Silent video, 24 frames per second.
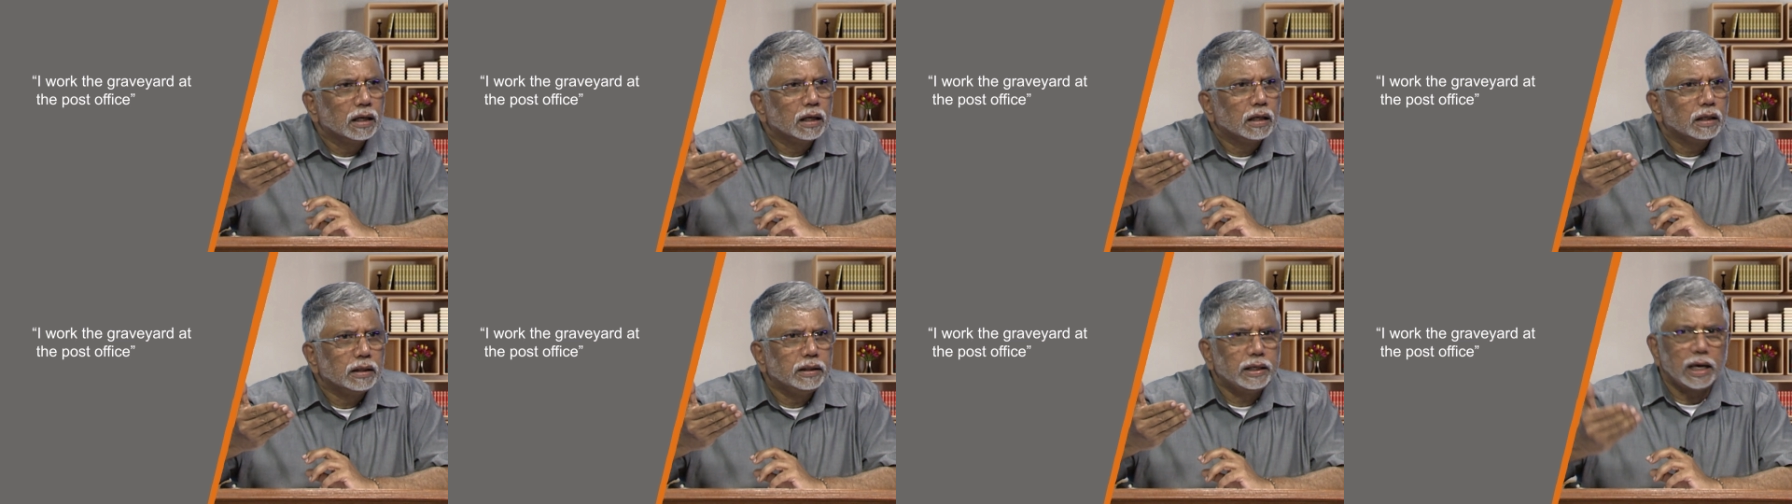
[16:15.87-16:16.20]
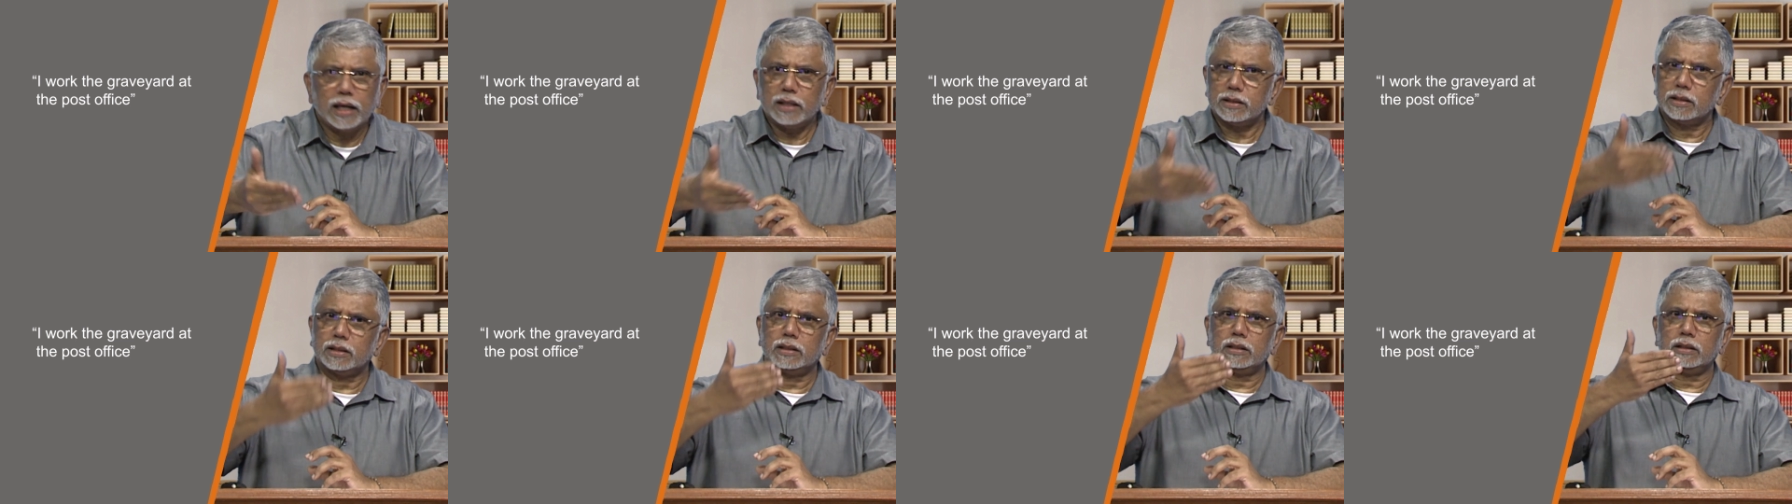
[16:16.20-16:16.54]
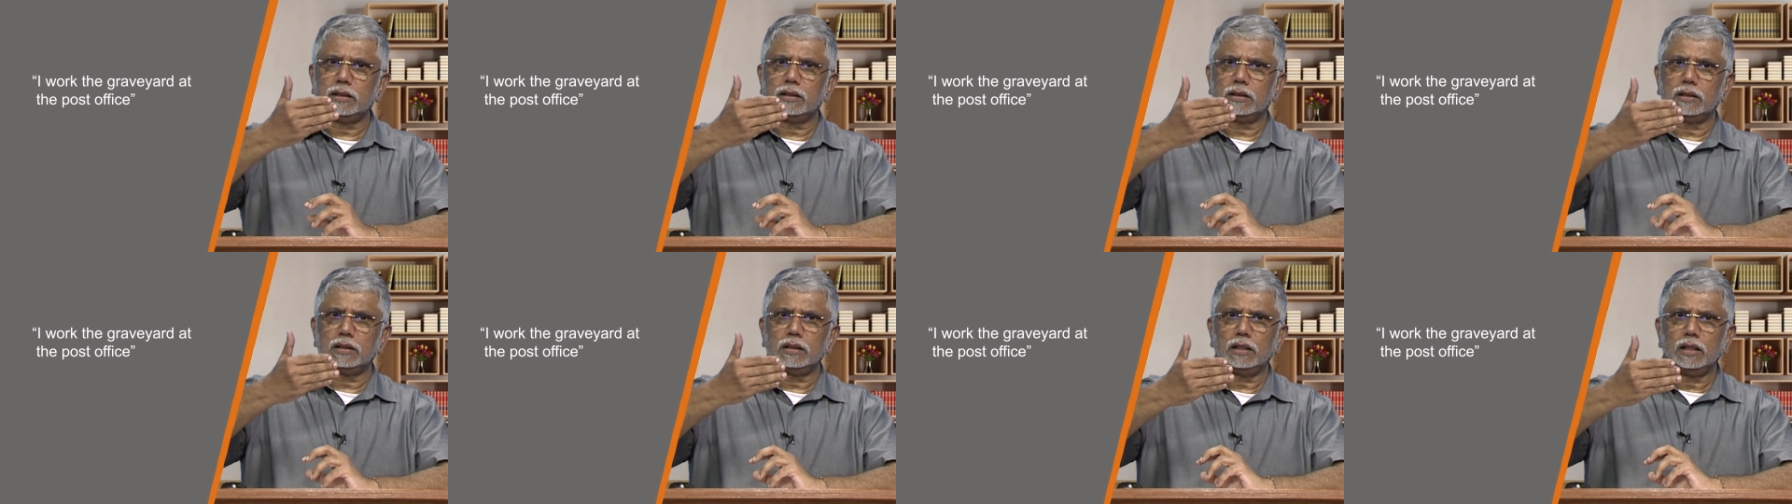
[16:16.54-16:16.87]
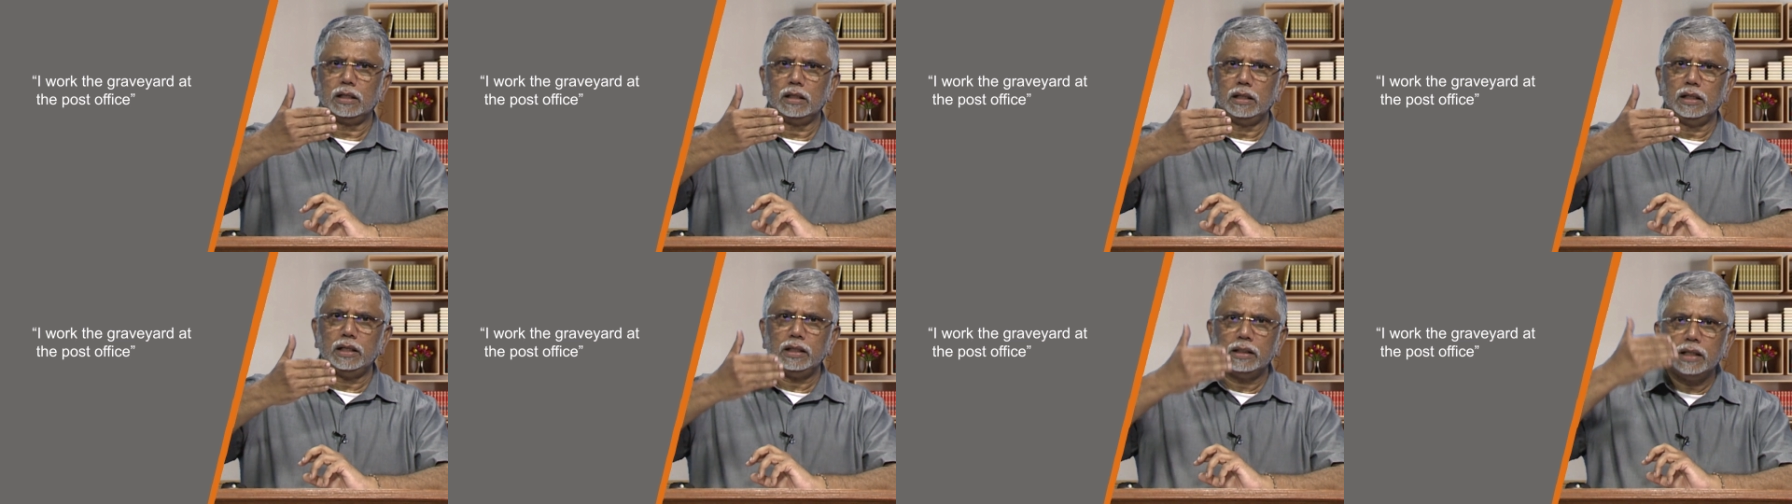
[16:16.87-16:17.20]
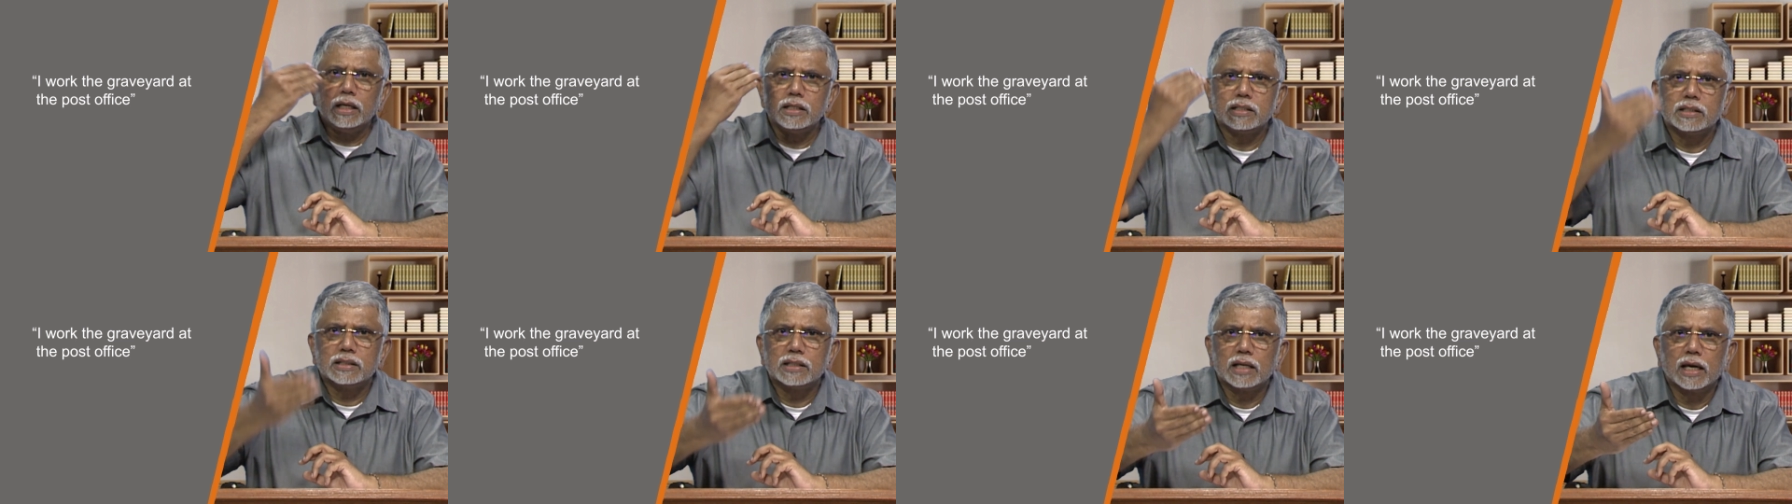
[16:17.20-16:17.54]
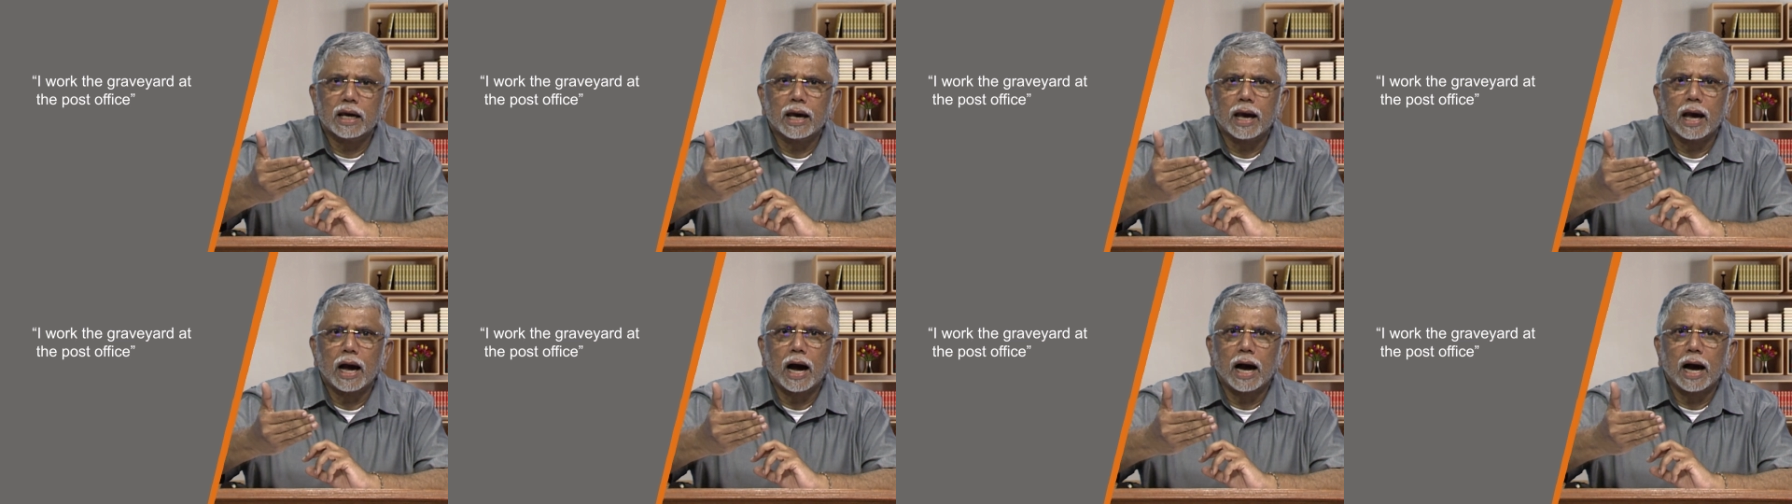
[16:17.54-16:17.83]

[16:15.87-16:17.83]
Yes, he did say,